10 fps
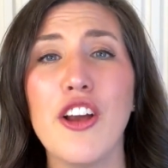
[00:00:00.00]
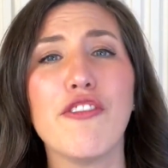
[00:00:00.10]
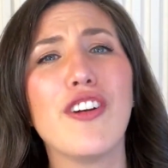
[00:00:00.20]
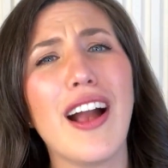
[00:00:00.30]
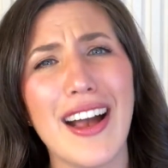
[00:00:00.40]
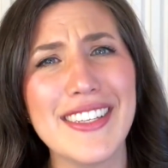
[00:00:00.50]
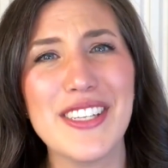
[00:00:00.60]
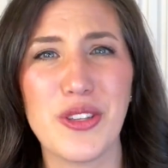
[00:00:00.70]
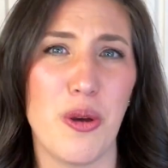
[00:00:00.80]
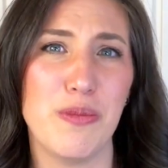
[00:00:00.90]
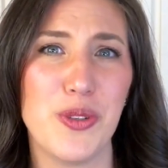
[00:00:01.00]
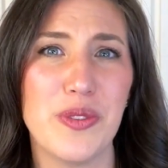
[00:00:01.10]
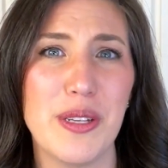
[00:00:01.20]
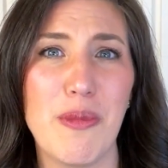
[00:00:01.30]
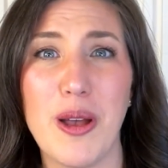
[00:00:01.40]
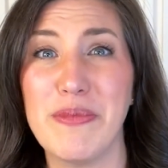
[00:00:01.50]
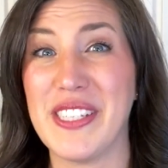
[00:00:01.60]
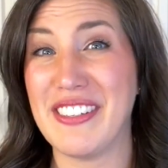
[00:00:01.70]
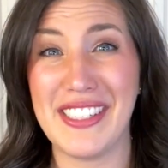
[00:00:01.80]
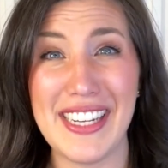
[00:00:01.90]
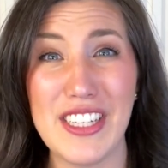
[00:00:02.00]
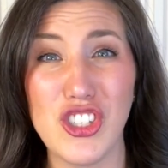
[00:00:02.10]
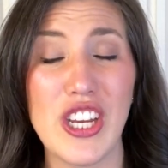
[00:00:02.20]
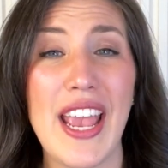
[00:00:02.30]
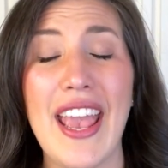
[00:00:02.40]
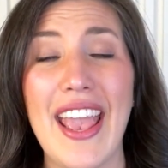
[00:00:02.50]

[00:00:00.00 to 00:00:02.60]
for us as homeschooling moms to teach,